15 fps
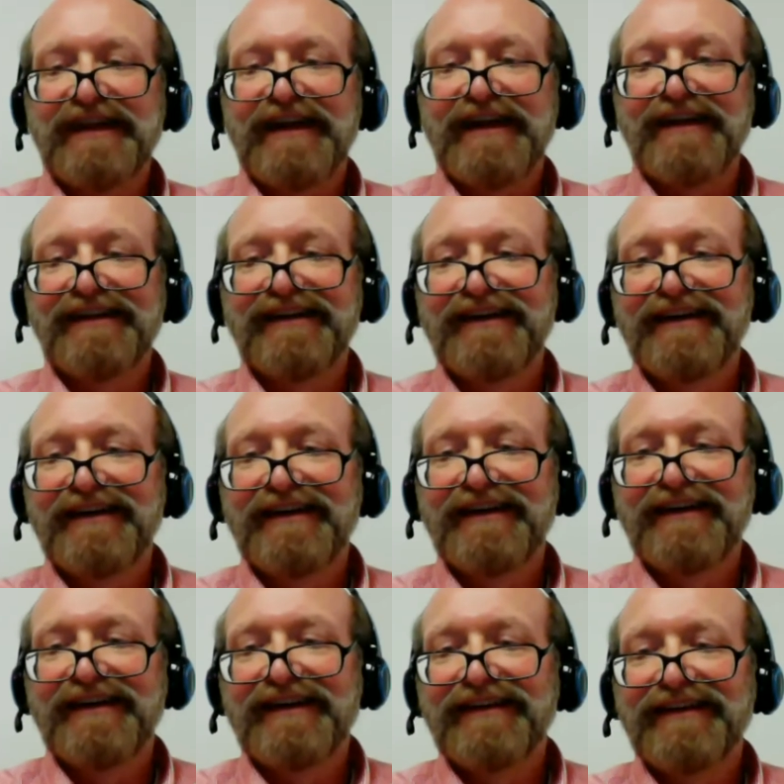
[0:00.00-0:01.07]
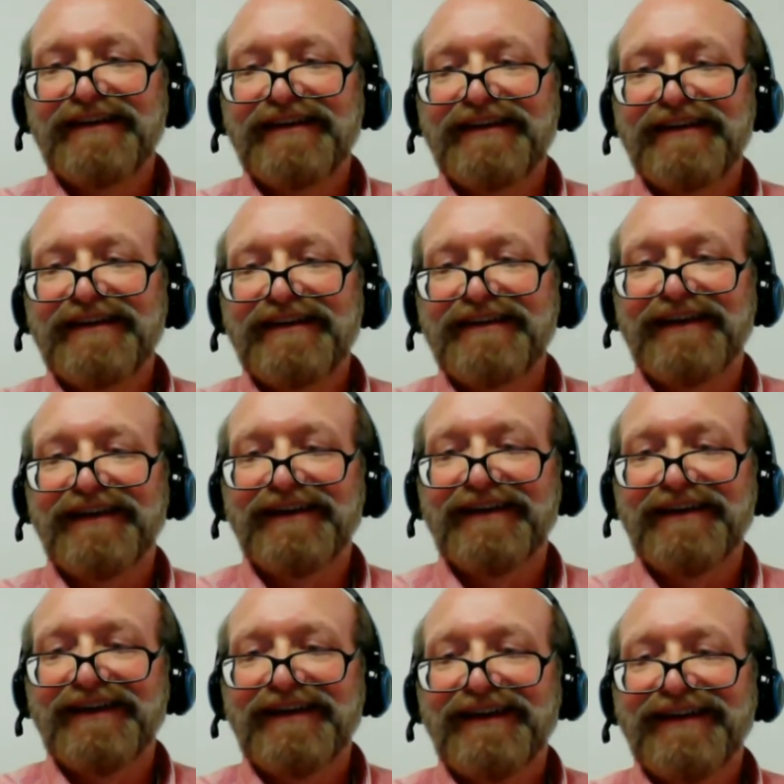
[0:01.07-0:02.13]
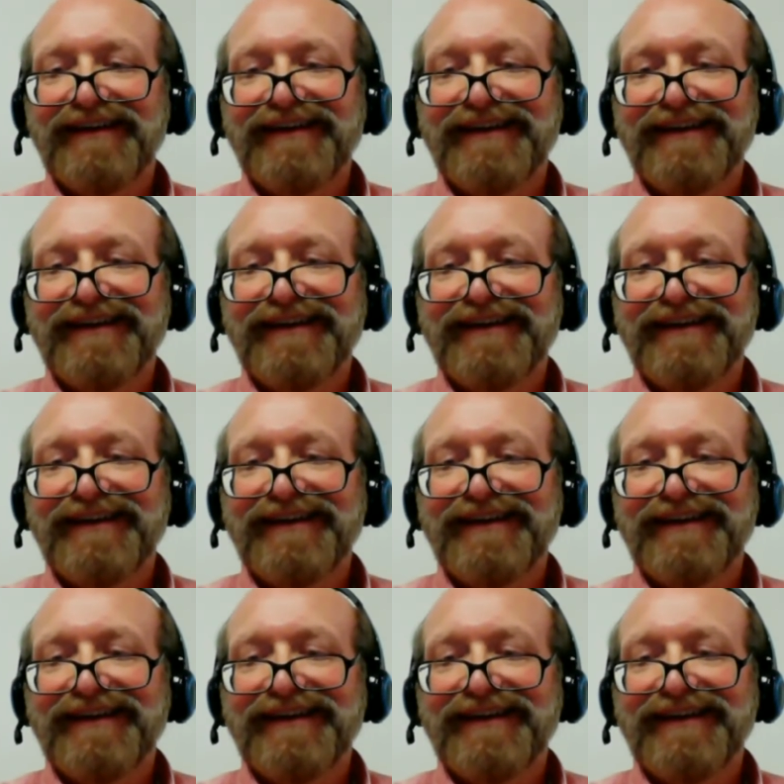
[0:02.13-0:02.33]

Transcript: There is that. Yeah.